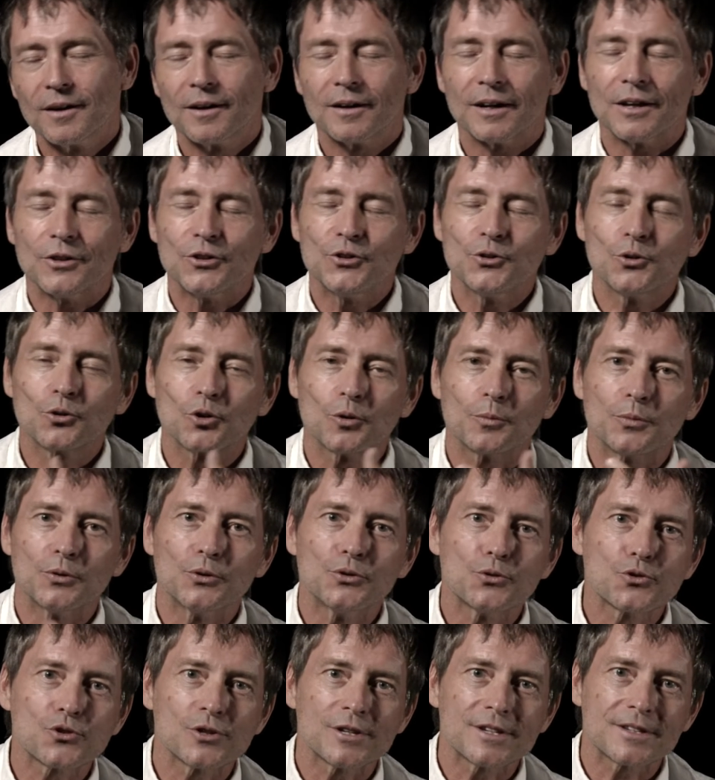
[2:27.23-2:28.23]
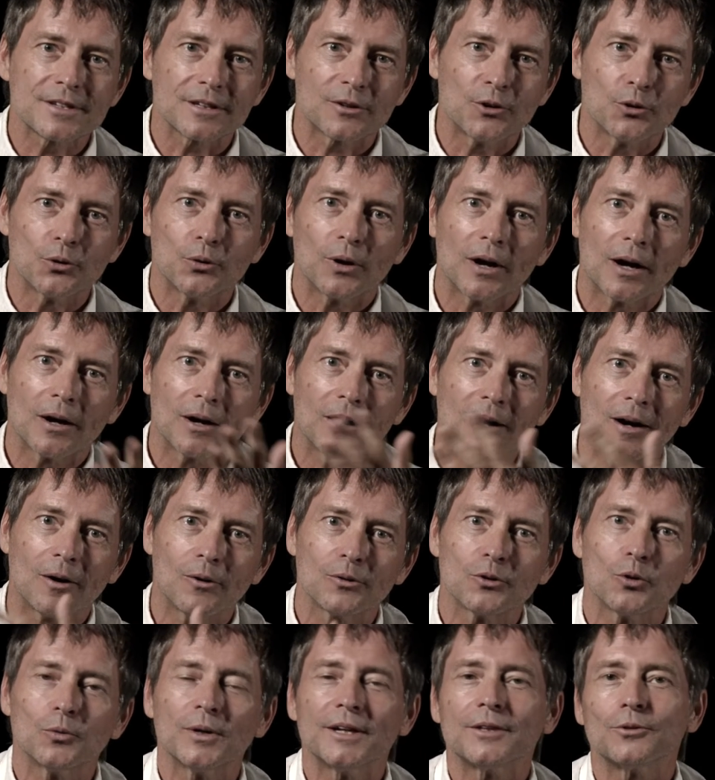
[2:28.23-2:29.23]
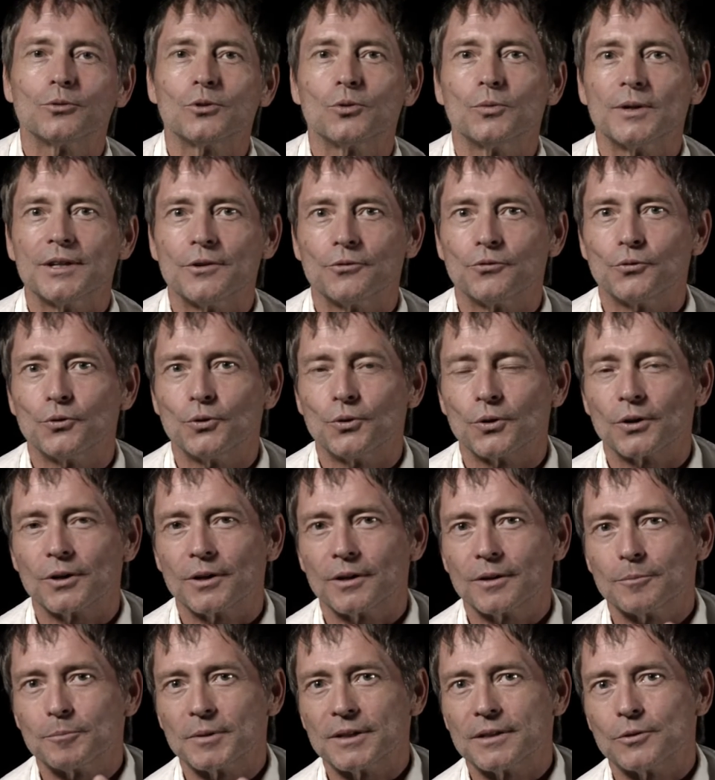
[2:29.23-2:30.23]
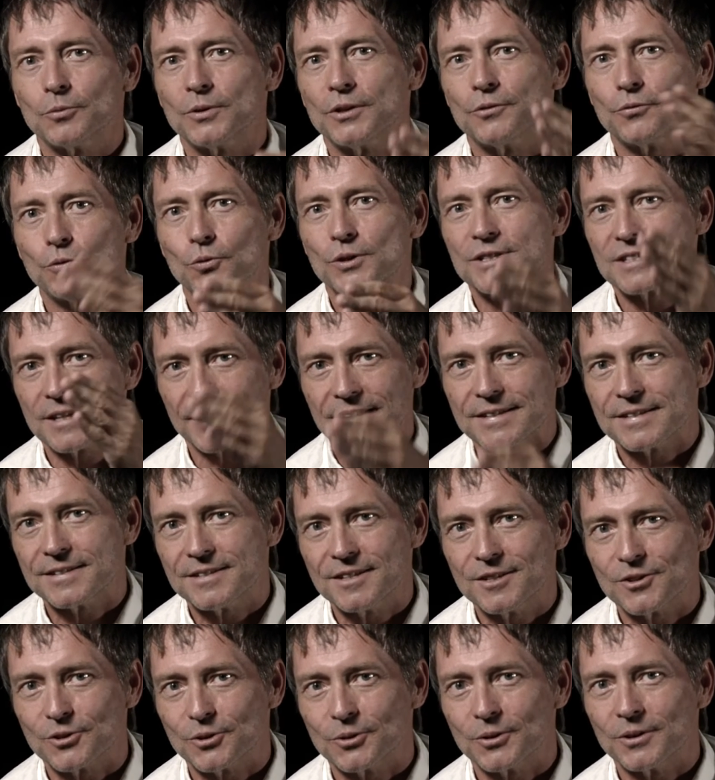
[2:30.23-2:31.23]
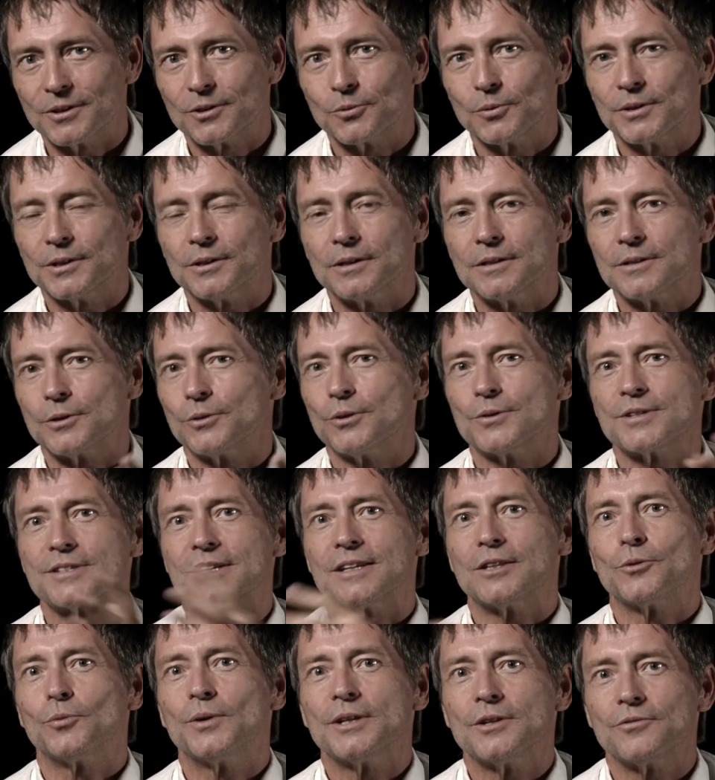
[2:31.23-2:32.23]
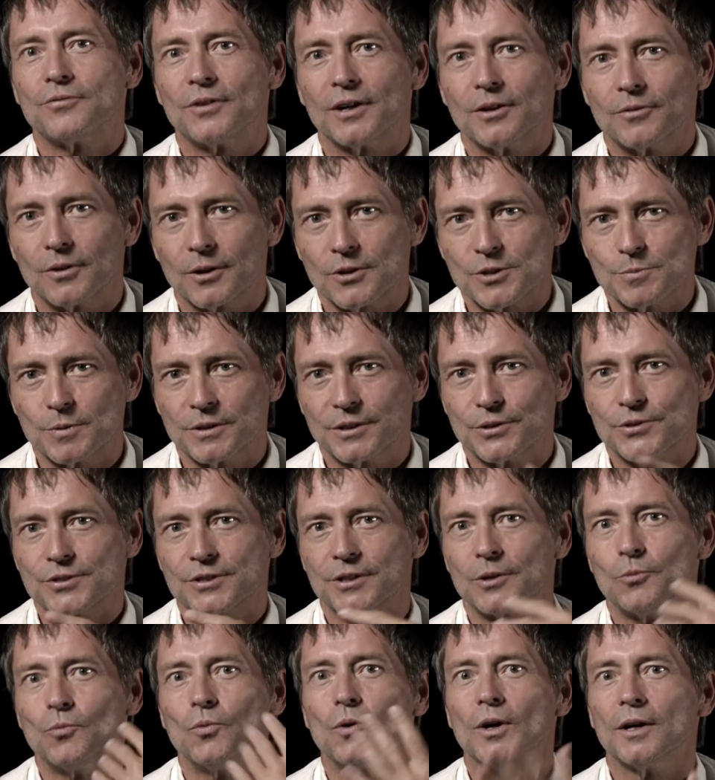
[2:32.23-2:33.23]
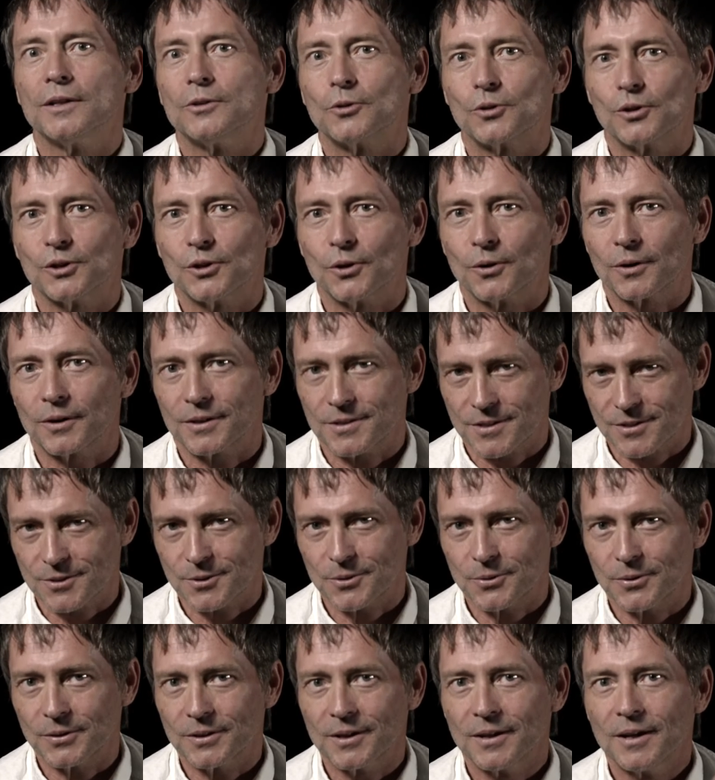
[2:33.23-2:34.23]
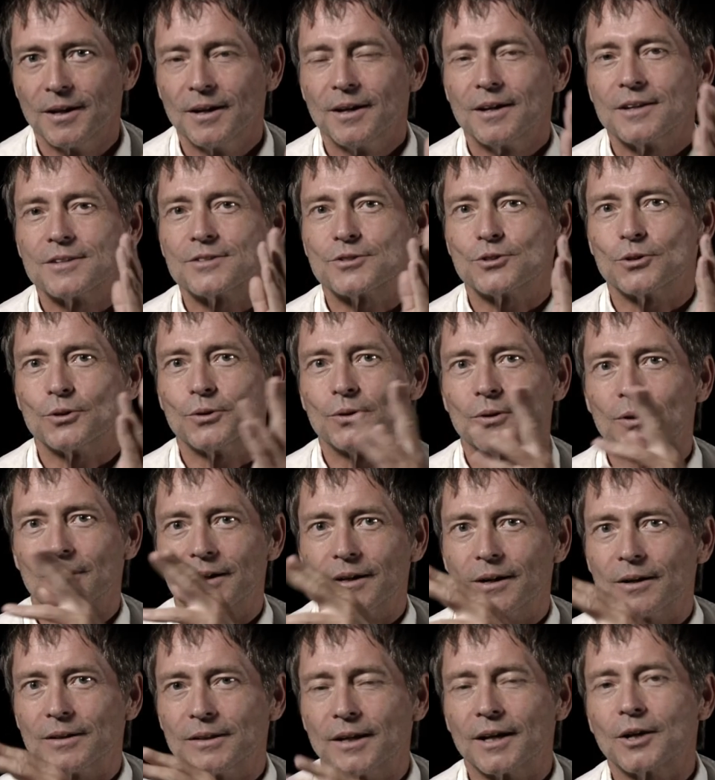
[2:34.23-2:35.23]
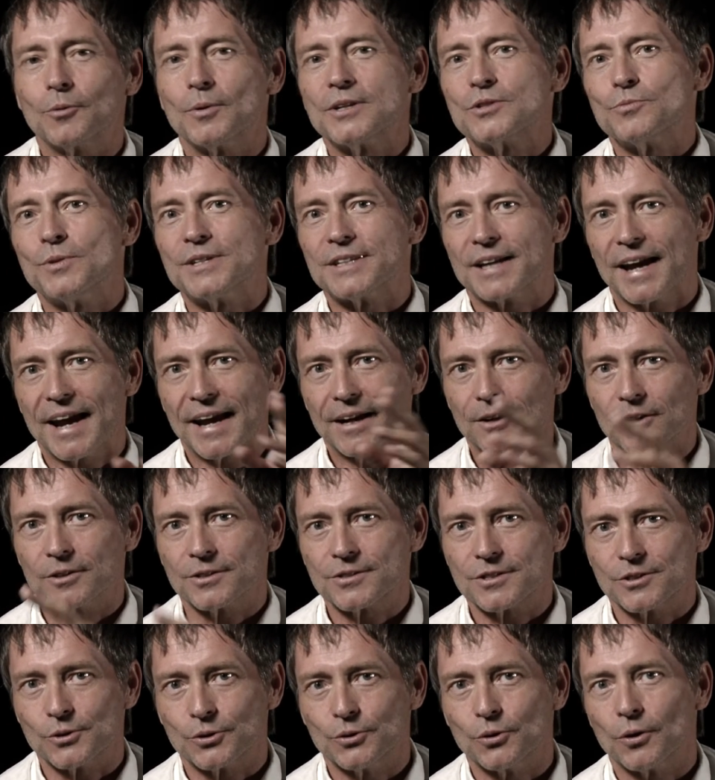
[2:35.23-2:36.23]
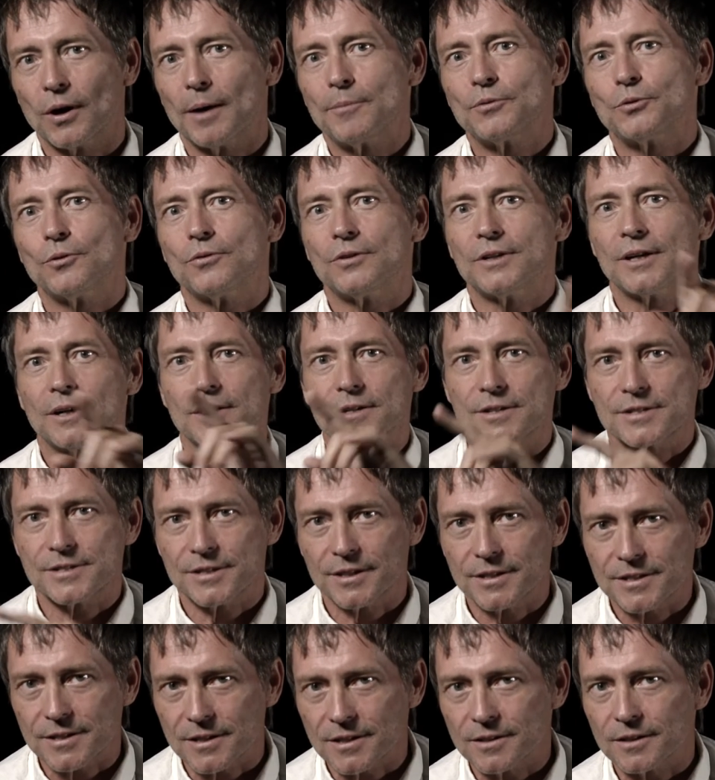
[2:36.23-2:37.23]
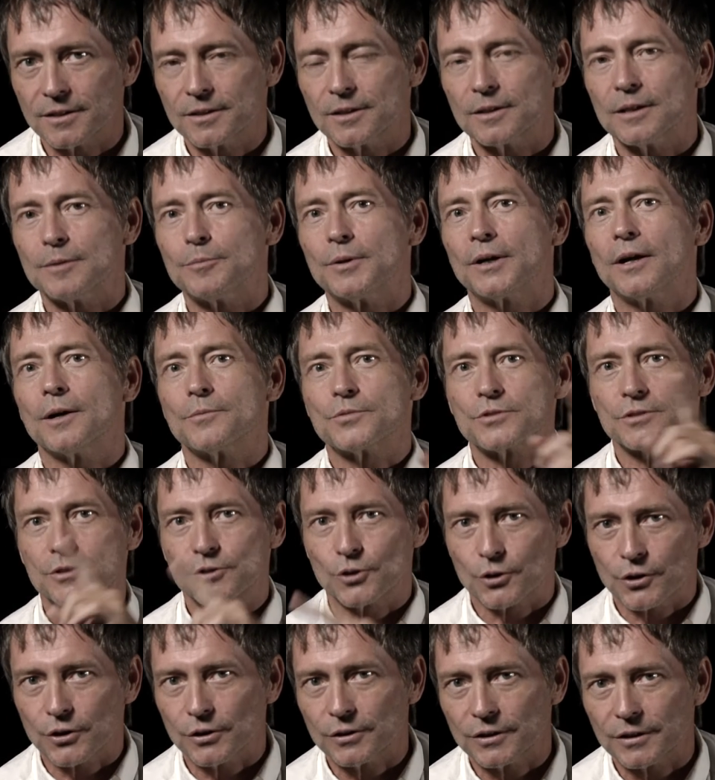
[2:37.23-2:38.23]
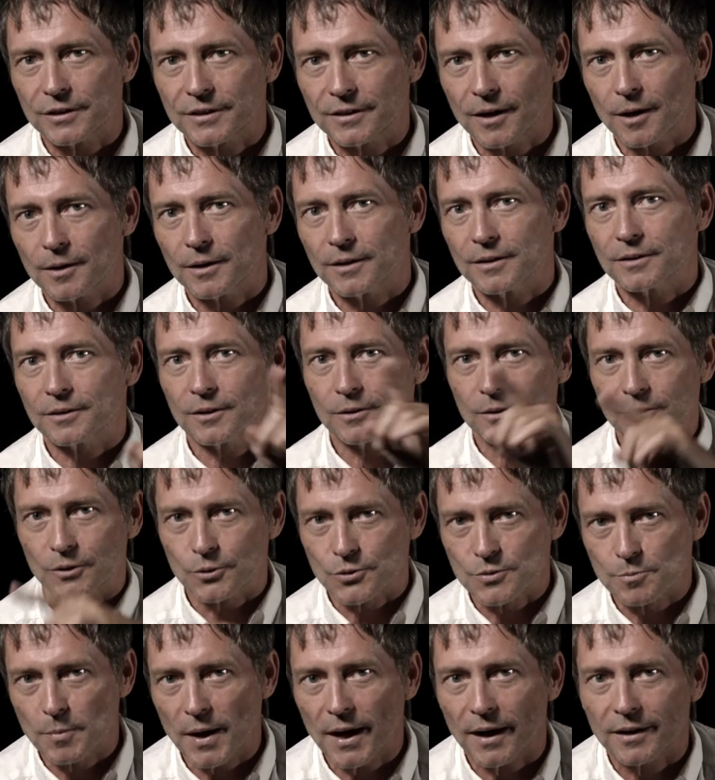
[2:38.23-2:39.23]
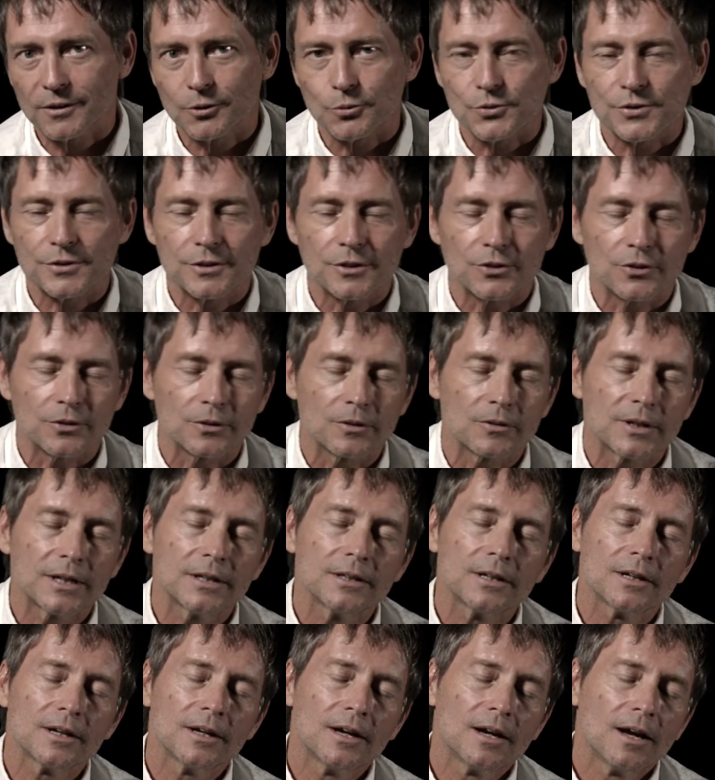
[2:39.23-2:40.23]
In Europe, you usually go all the way to 24, but 24 is like 0, and you don't say 25 hours, but you say 1 o'clock, and so on. So likewise with angles, you go up to 360, and then it becomes circular, it goes back to 0, right?